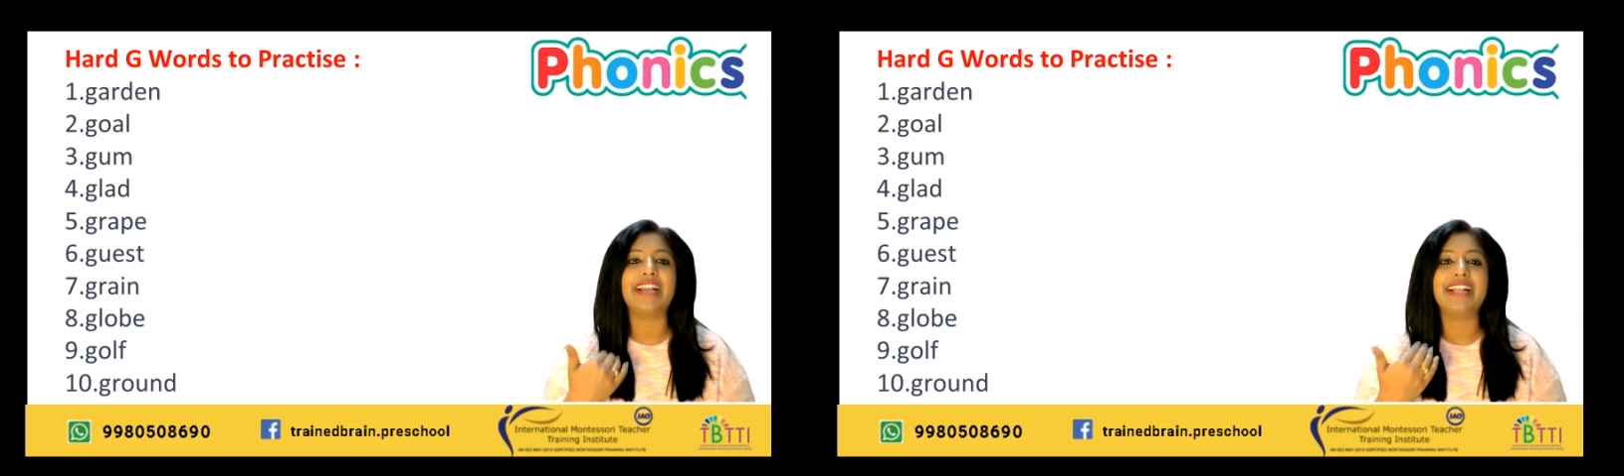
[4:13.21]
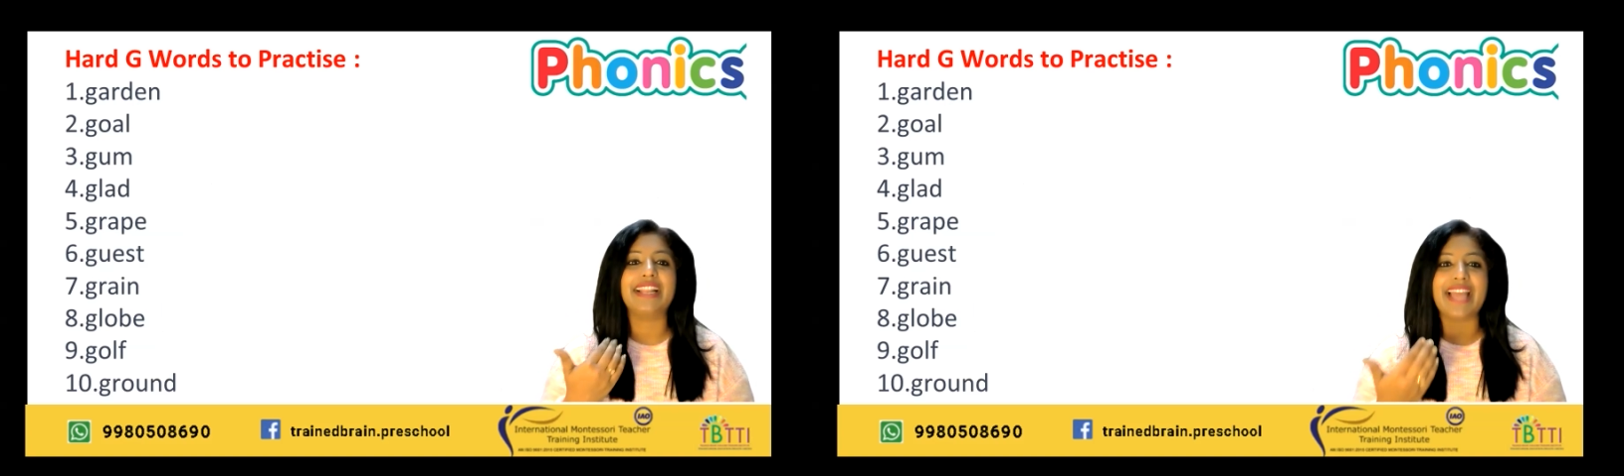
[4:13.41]

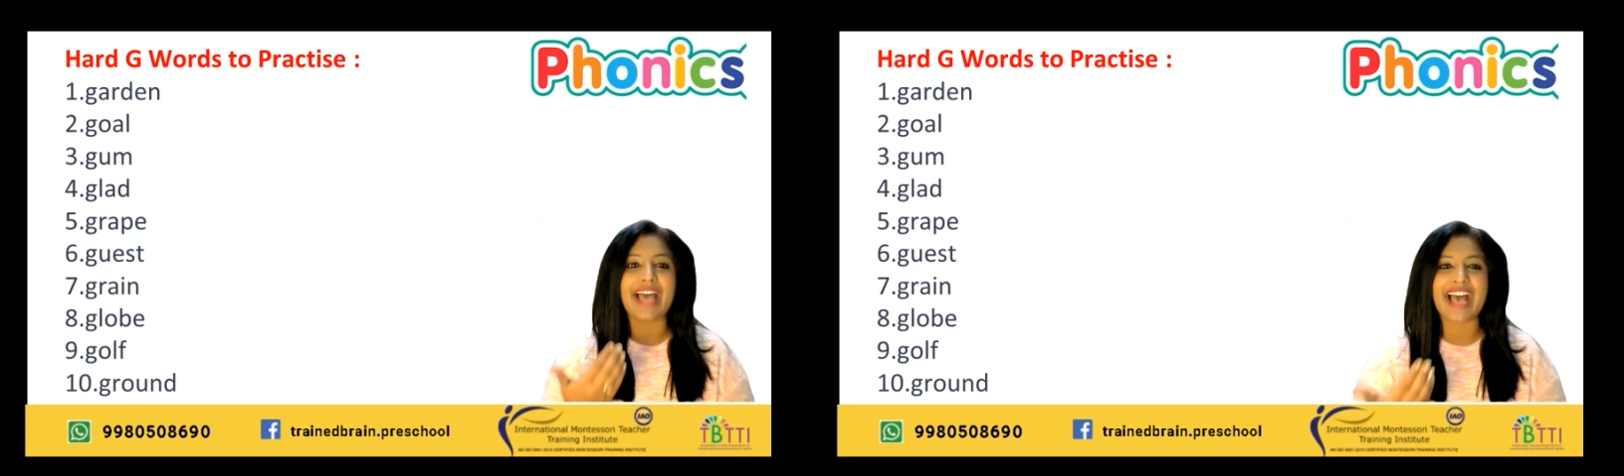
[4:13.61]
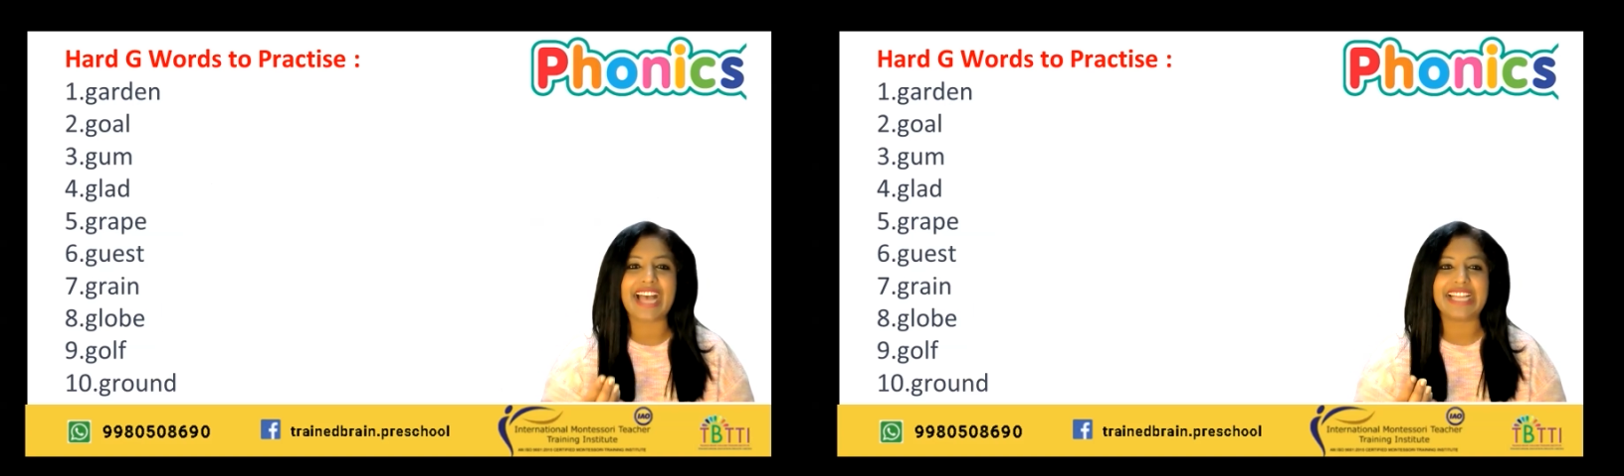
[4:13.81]

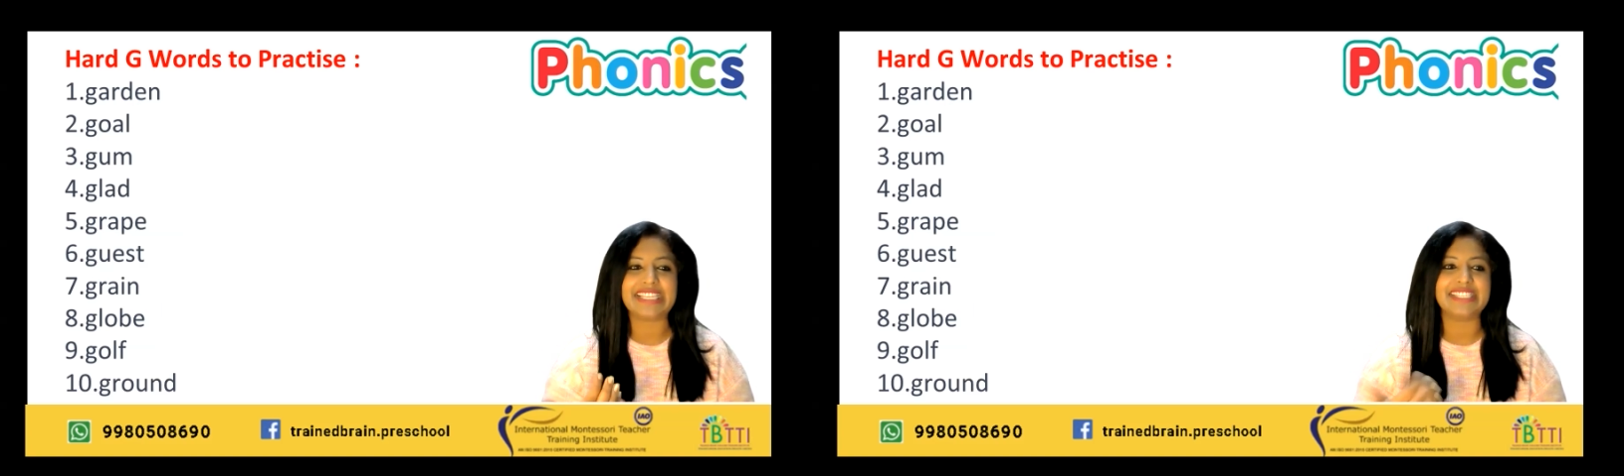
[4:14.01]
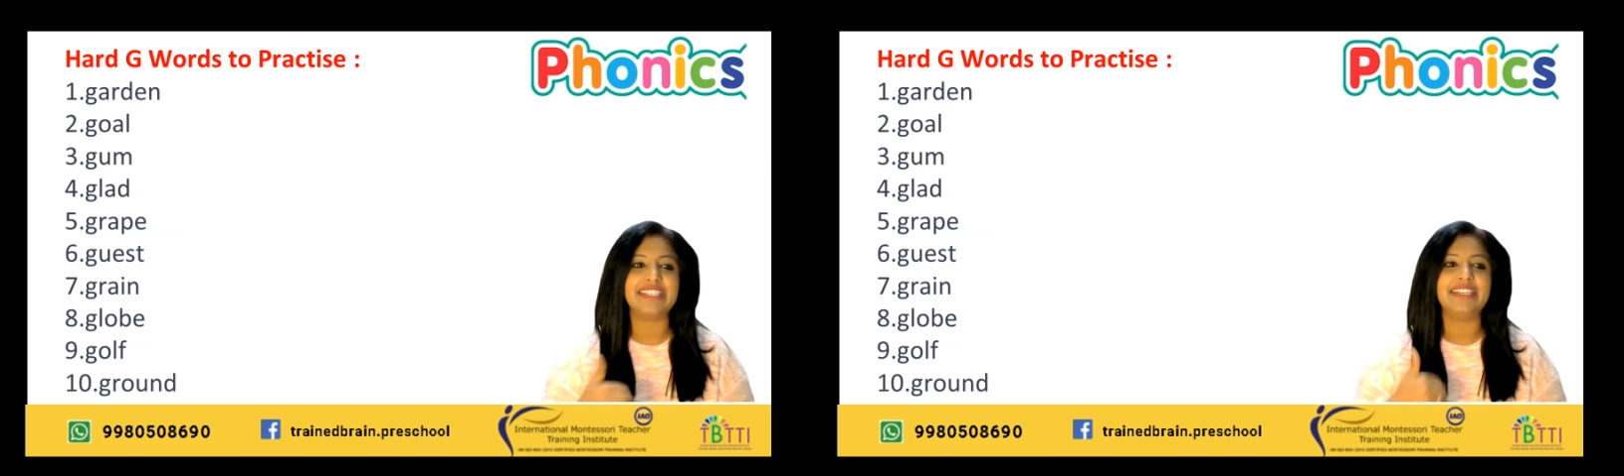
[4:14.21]

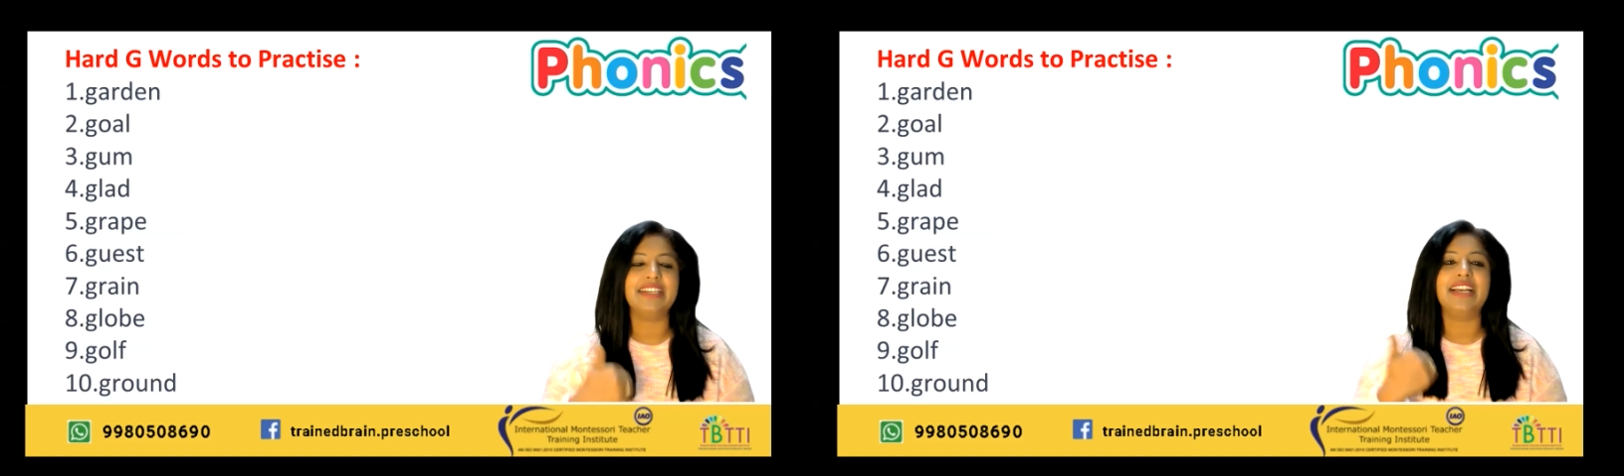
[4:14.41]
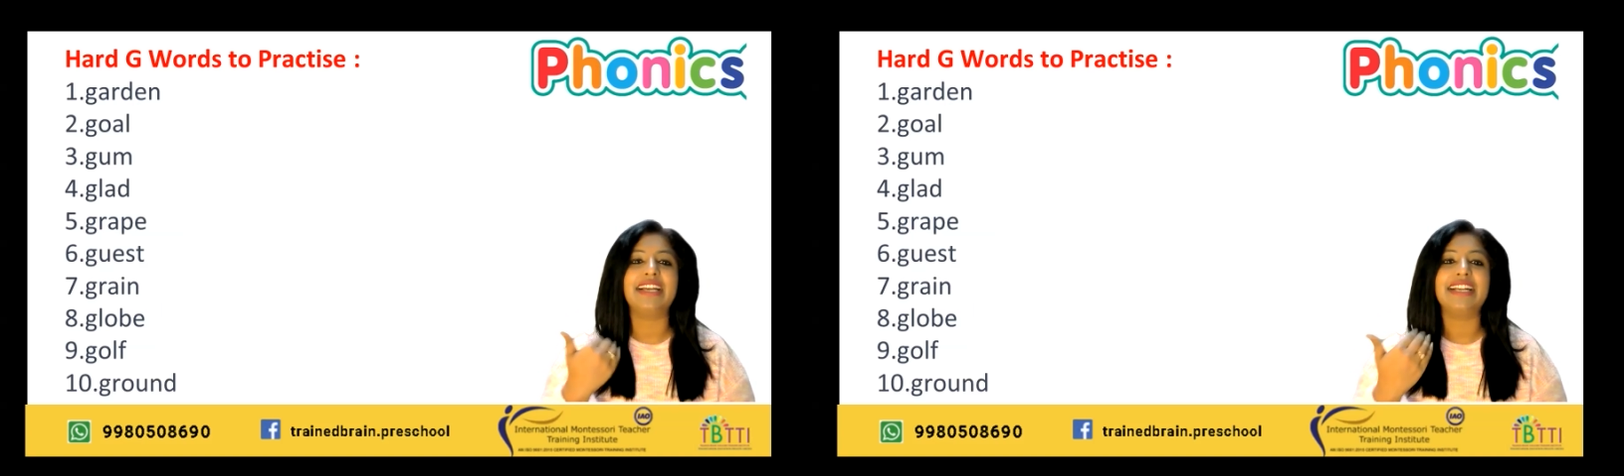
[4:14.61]
Glad,
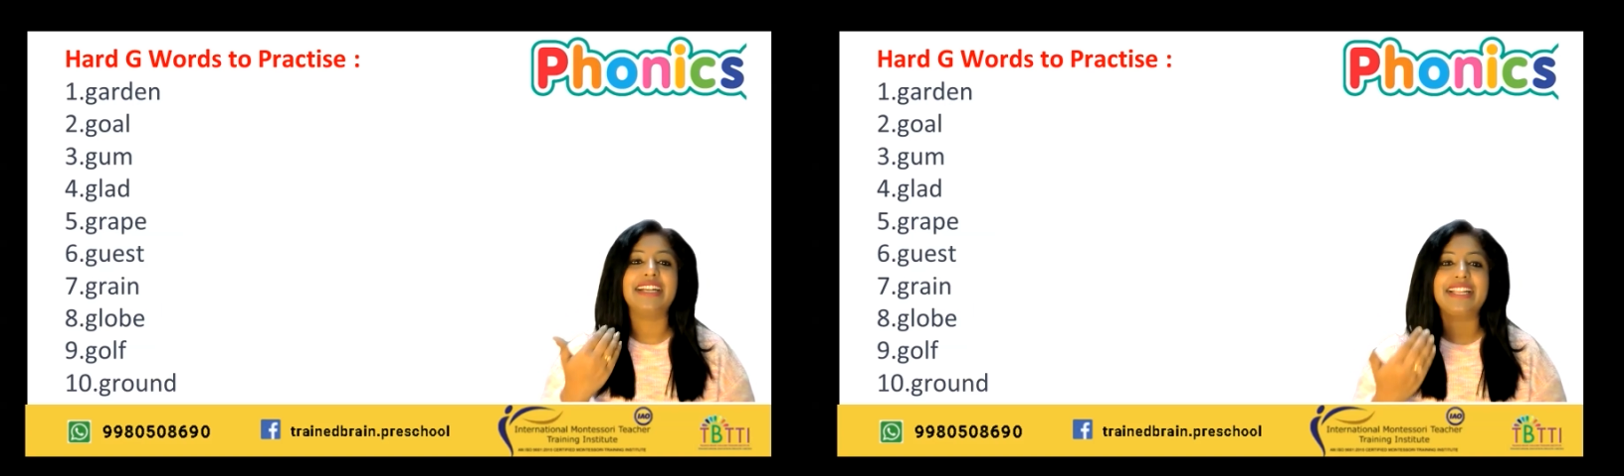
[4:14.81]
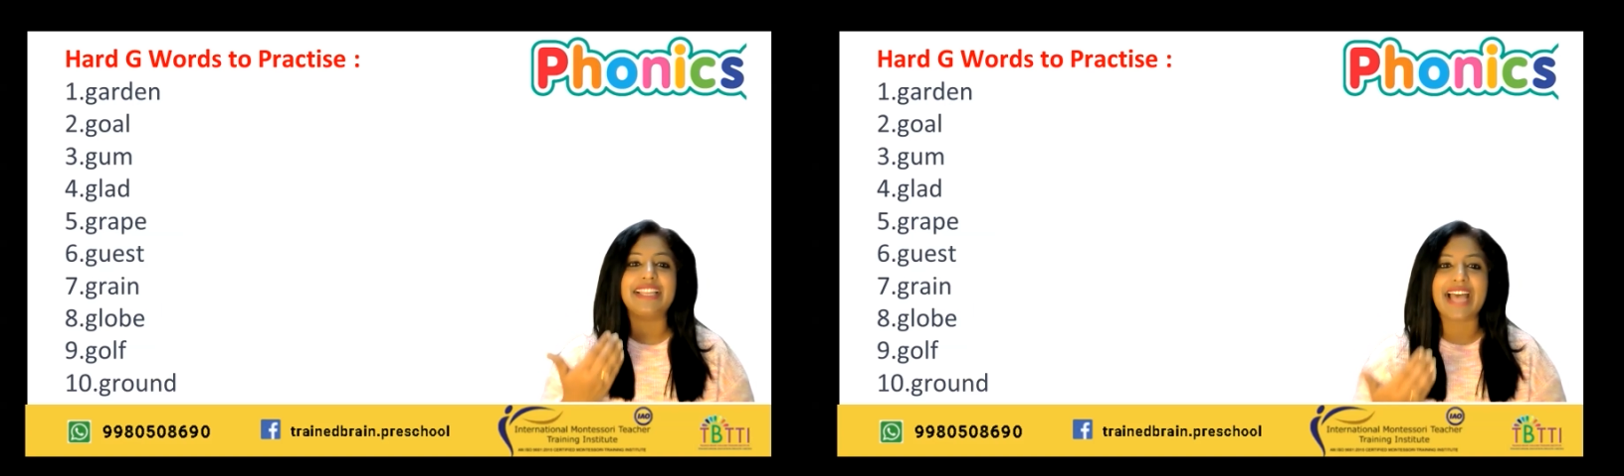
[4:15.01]

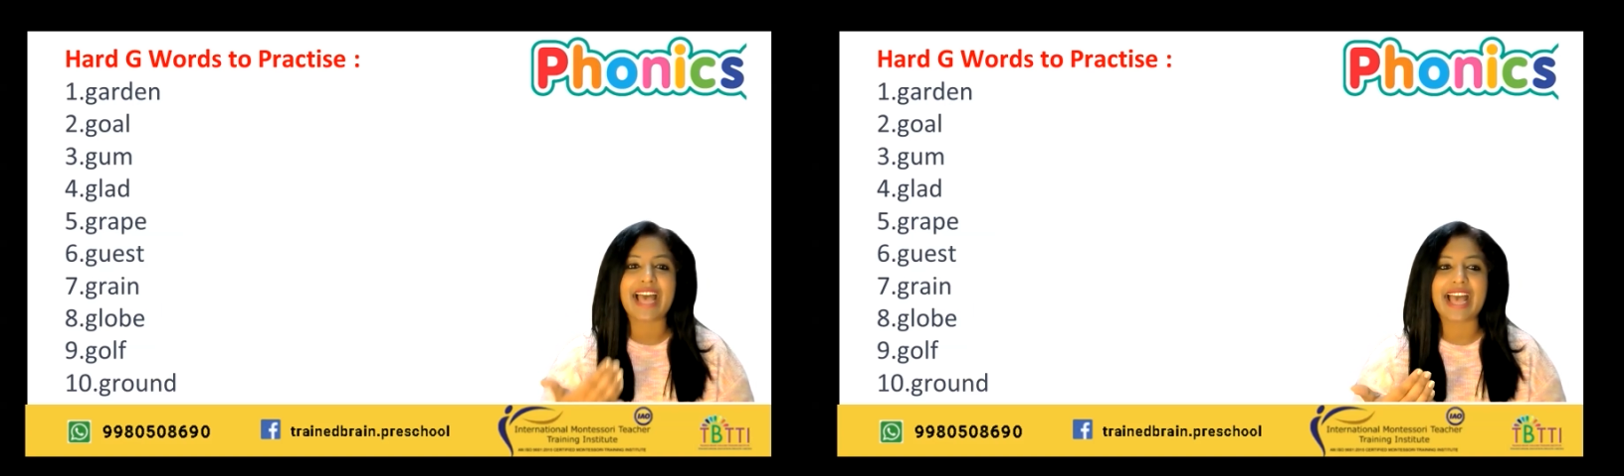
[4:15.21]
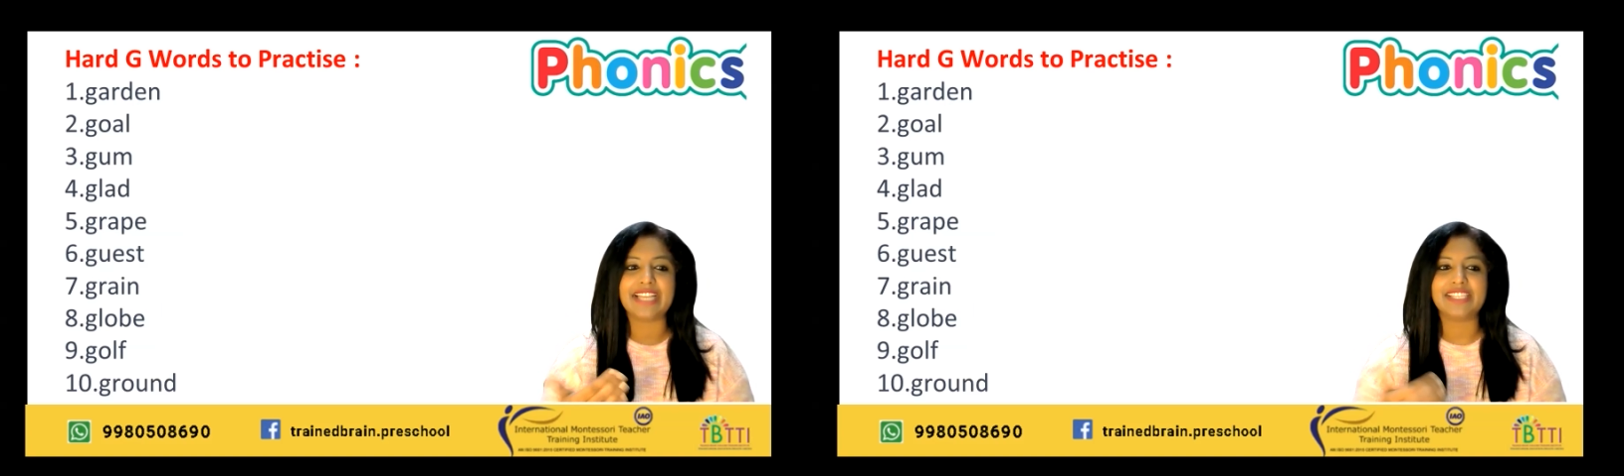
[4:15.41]

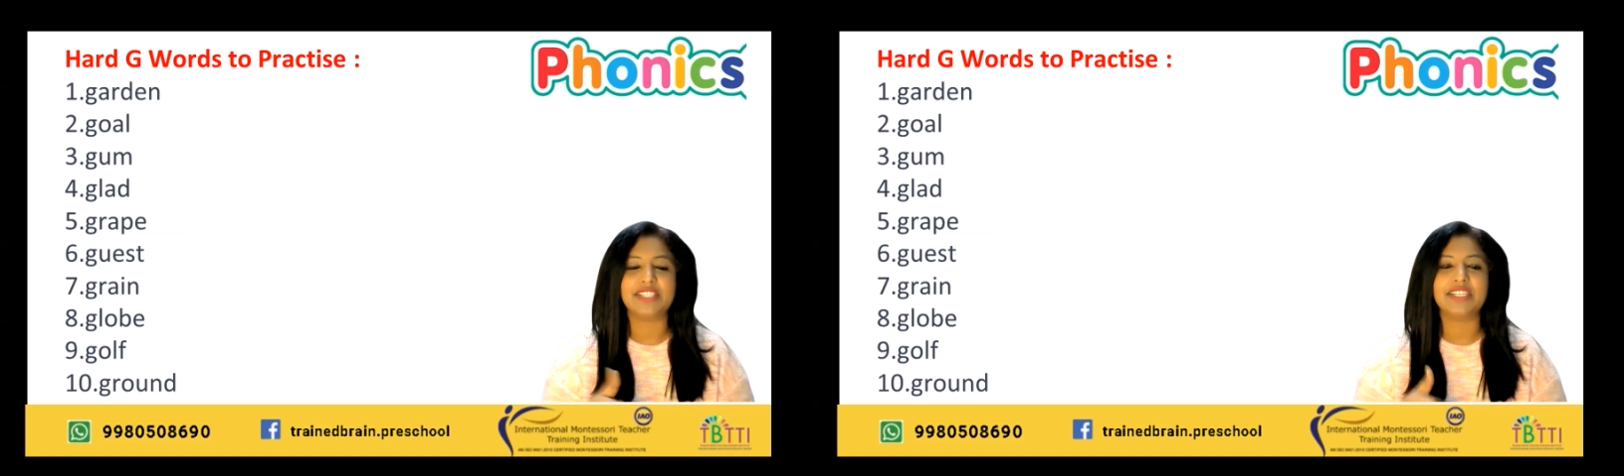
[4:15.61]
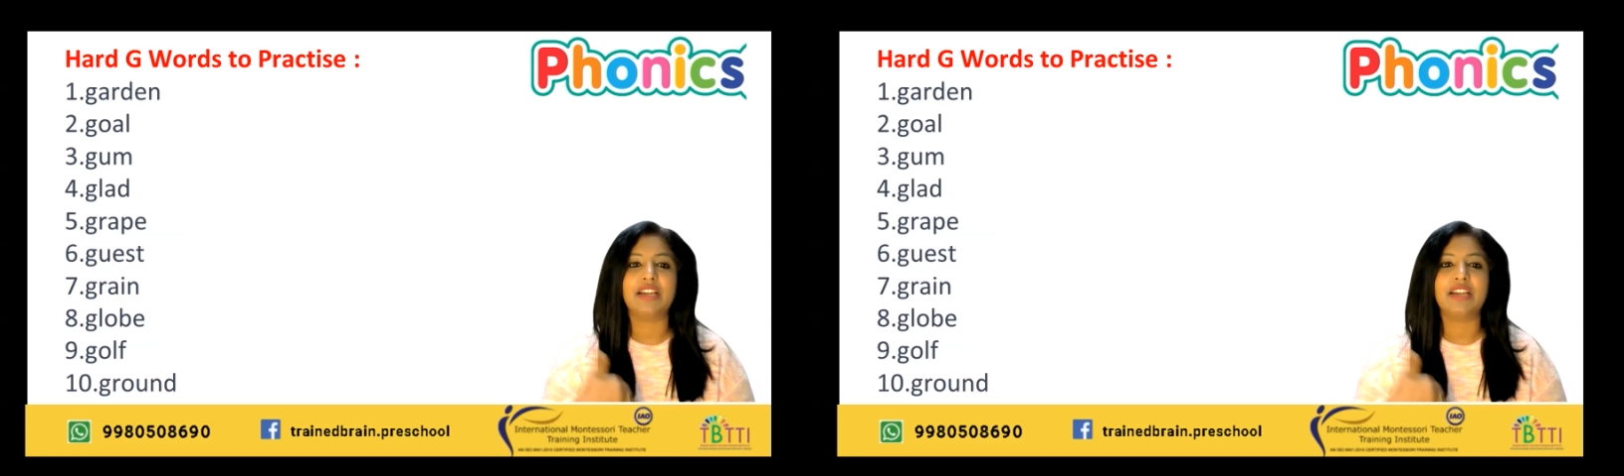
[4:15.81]
glad.